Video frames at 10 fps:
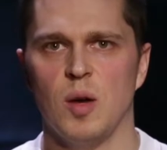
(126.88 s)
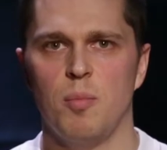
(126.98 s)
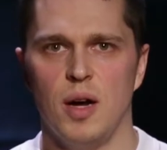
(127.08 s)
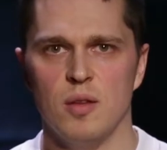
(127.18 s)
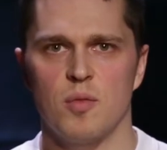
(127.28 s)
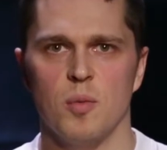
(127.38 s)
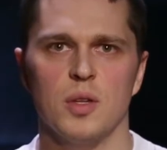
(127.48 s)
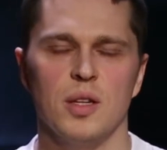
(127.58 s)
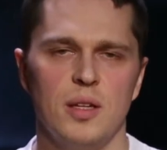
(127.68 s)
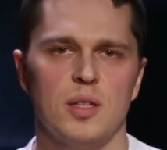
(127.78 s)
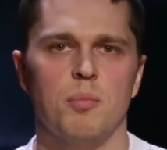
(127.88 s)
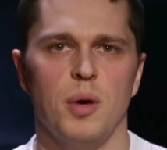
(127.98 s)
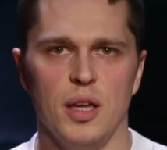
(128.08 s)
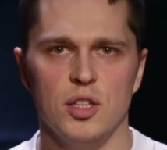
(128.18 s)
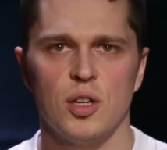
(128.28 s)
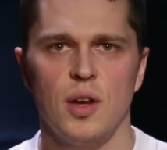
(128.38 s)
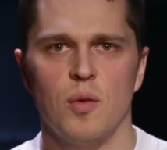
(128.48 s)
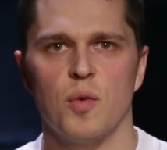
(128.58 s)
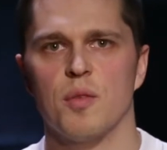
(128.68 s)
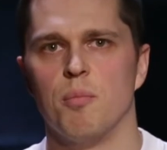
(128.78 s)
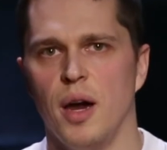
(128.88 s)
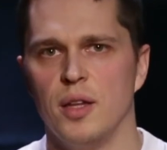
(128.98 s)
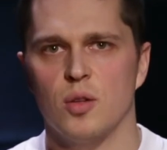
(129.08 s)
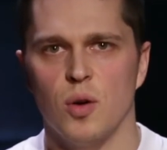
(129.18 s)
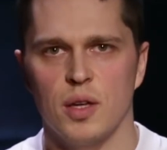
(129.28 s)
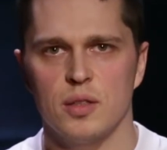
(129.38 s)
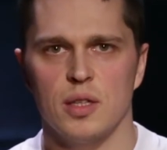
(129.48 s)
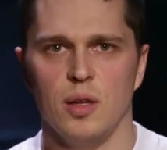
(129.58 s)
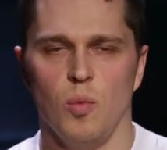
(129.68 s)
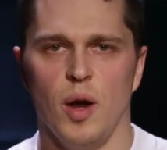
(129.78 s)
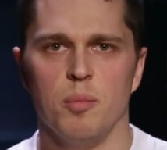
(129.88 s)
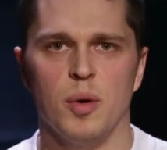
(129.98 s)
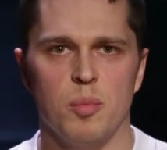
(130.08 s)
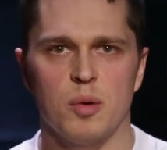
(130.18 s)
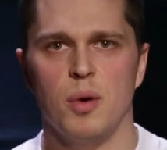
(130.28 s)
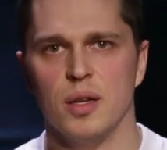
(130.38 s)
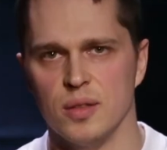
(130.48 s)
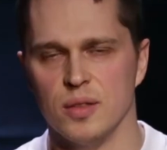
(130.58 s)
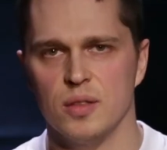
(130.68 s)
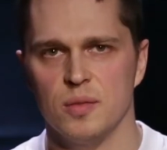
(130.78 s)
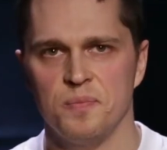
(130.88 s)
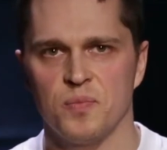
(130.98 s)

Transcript: apart from the landing page with buy tokens and white paper buttons.